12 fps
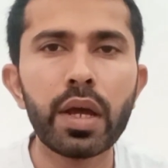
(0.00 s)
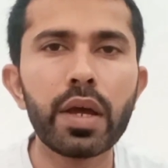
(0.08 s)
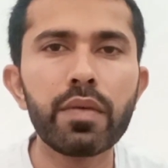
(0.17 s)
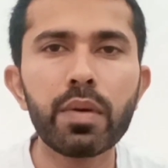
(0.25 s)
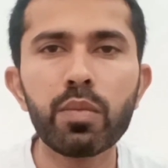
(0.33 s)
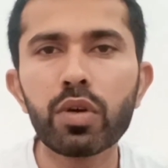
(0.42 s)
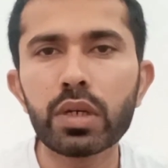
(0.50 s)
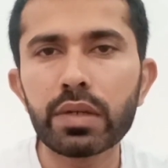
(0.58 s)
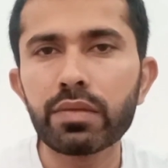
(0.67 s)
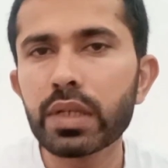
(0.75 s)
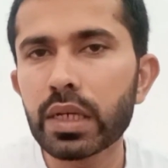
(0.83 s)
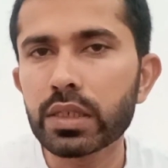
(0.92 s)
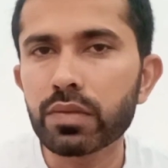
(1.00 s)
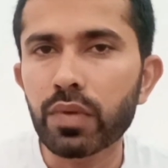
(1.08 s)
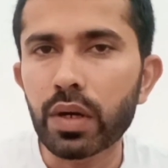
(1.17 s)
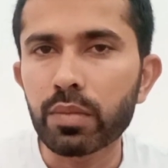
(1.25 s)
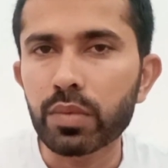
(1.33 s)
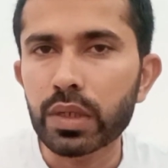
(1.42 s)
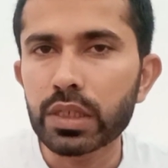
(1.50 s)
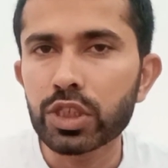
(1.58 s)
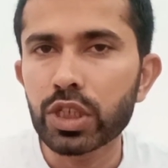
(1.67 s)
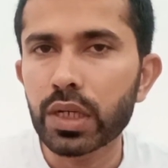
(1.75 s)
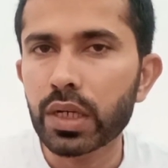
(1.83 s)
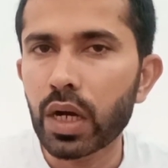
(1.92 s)
If a book deviates from the
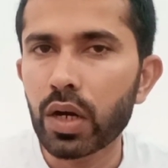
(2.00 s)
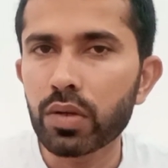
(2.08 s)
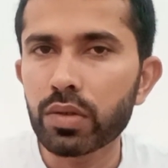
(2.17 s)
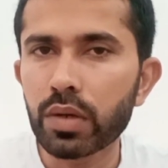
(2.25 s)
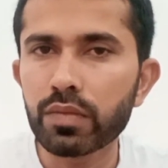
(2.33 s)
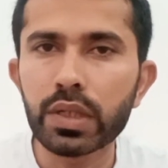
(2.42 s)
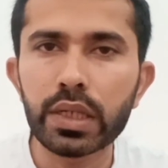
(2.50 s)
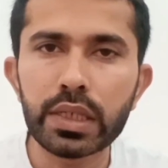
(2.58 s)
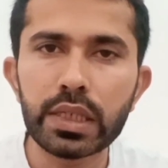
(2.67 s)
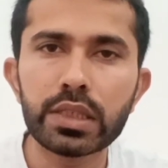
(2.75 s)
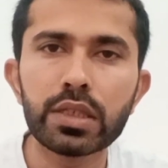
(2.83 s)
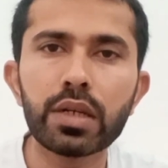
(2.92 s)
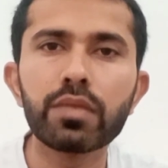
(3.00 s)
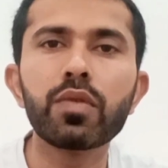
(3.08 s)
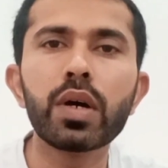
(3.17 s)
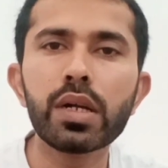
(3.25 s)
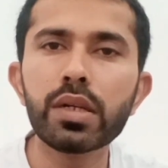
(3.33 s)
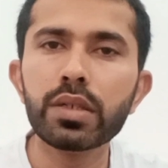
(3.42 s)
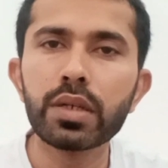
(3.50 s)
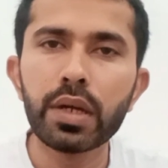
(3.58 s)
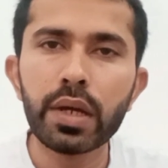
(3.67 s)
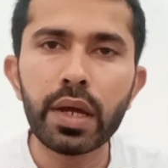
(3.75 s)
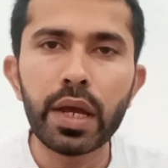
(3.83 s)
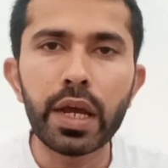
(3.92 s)
Christian account of the creation of the
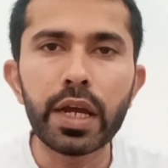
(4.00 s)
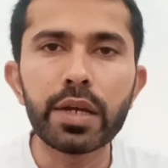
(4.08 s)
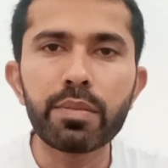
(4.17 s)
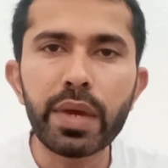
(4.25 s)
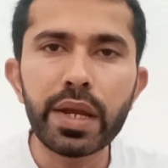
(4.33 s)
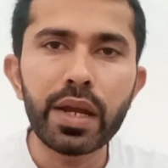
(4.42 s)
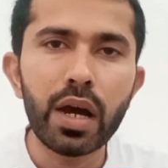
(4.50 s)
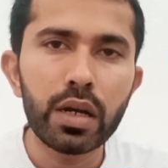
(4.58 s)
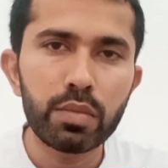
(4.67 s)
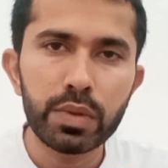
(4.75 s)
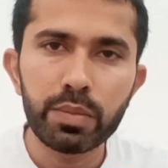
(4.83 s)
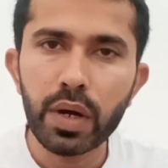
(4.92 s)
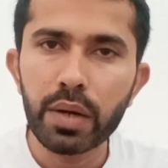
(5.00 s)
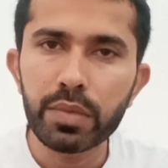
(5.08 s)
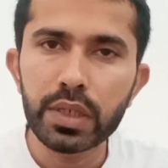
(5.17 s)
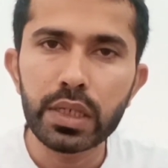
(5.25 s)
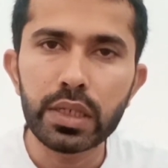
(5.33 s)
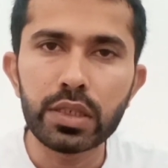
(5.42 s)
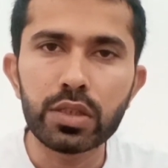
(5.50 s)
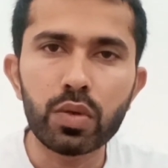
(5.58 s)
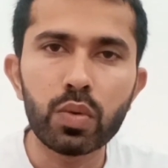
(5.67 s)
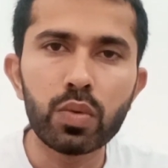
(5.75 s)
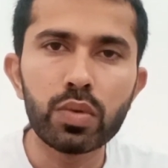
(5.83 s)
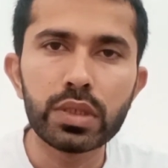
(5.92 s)
world, it may not be permitted in
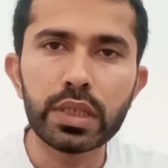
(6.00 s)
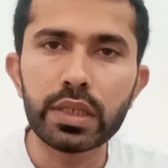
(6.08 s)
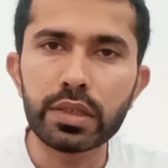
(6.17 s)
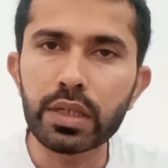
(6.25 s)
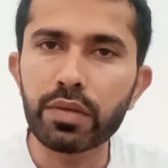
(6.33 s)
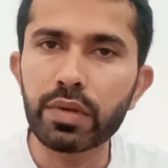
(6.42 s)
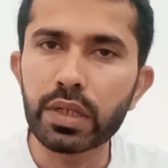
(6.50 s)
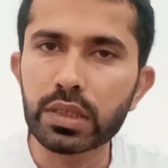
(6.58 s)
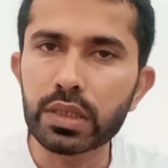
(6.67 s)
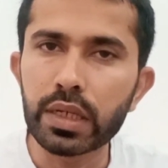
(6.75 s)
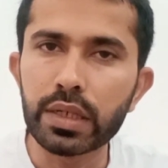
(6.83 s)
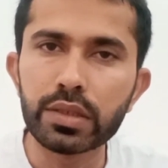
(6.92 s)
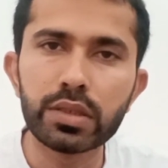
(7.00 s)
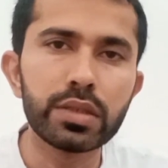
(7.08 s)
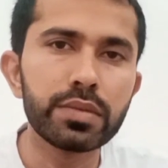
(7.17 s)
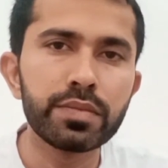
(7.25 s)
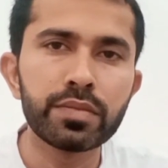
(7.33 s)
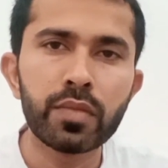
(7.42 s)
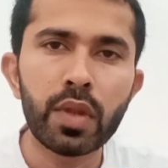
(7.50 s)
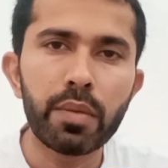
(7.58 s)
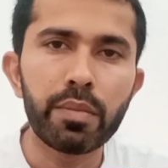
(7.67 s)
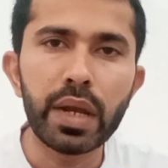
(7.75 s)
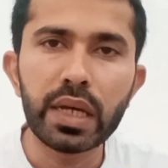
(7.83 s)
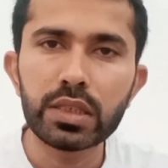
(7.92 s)
schools in several states.
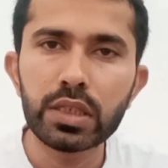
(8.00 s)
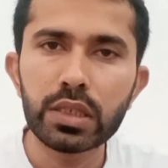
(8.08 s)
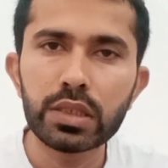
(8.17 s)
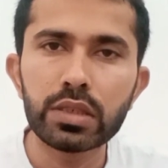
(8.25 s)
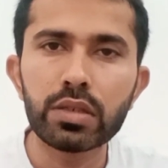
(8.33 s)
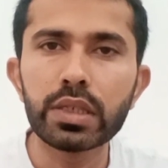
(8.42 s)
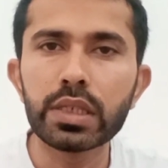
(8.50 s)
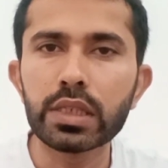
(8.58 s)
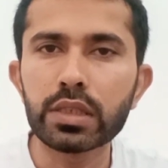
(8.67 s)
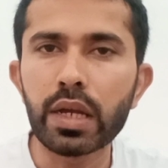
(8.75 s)
Black church leaders